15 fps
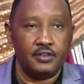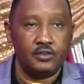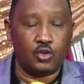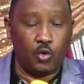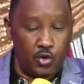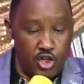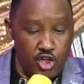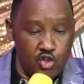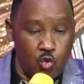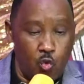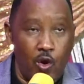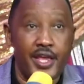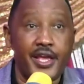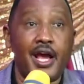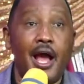so we need to
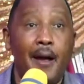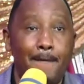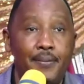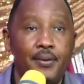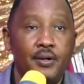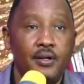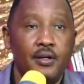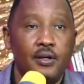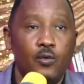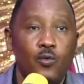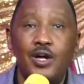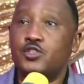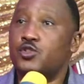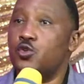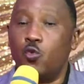wake up
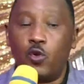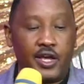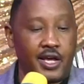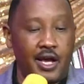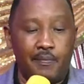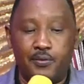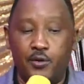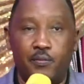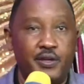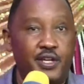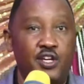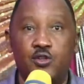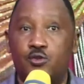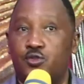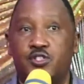once you wake up you
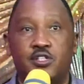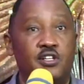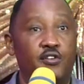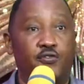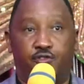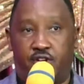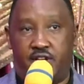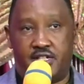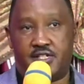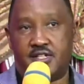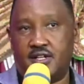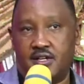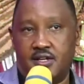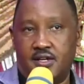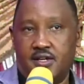begin to see different
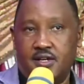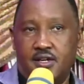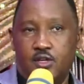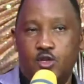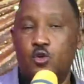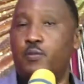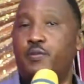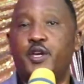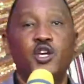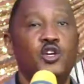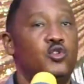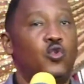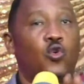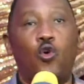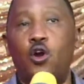you'll begin
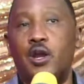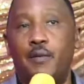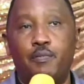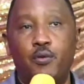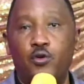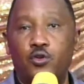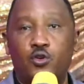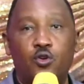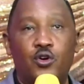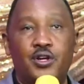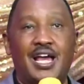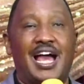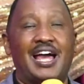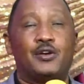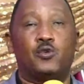to call upon
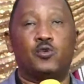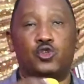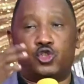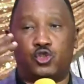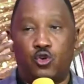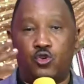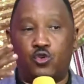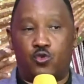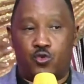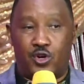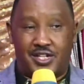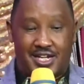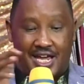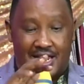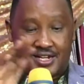god and will show you
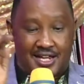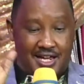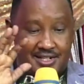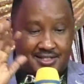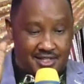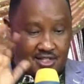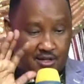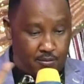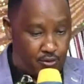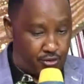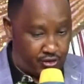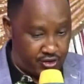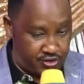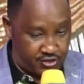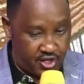great and unsearchable
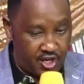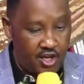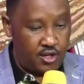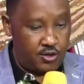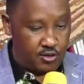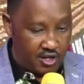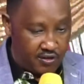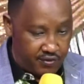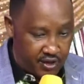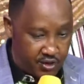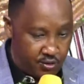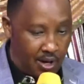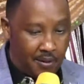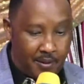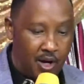things you never
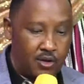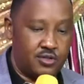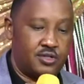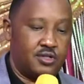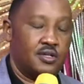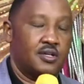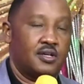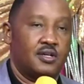knew about